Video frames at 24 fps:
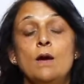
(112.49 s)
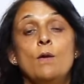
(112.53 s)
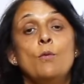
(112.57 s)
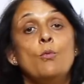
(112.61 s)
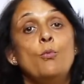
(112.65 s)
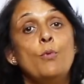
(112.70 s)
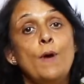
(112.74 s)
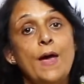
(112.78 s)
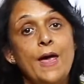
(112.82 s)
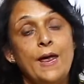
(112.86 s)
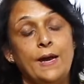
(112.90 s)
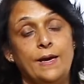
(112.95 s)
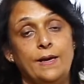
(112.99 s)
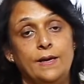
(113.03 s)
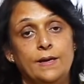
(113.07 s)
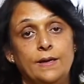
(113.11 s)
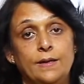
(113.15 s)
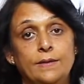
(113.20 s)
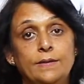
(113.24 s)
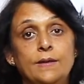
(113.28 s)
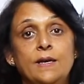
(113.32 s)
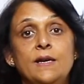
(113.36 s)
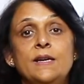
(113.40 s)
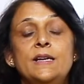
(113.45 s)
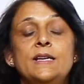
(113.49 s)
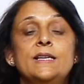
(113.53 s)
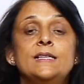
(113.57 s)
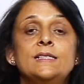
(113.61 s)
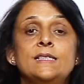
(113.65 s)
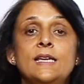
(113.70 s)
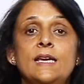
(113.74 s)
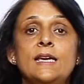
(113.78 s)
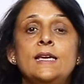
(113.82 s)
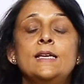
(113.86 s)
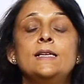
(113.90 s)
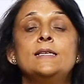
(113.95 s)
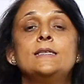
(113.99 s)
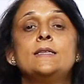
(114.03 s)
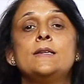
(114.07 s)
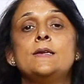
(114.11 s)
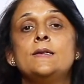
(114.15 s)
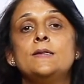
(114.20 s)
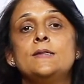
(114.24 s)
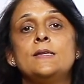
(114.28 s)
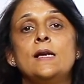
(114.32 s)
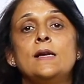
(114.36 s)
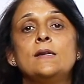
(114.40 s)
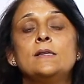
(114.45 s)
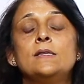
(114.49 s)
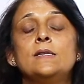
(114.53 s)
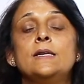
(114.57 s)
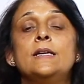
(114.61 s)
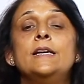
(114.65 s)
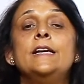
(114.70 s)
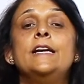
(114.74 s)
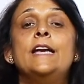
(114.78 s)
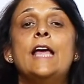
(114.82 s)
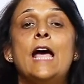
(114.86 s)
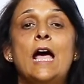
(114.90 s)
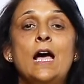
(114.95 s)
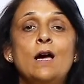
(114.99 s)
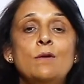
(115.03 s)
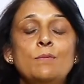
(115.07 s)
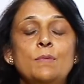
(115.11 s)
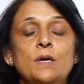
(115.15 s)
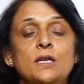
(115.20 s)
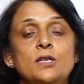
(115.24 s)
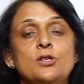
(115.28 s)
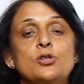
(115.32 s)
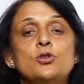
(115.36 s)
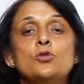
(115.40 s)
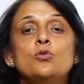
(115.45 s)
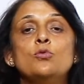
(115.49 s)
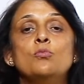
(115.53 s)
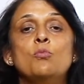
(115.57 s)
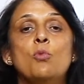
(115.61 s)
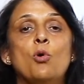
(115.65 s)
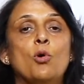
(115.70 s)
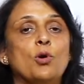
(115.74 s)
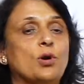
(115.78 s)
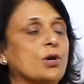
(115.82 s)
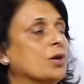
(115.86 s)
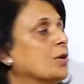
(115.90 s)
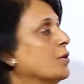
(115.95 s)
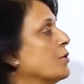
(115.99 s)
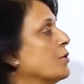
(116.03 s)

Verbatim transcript: when the disease results in damage to motor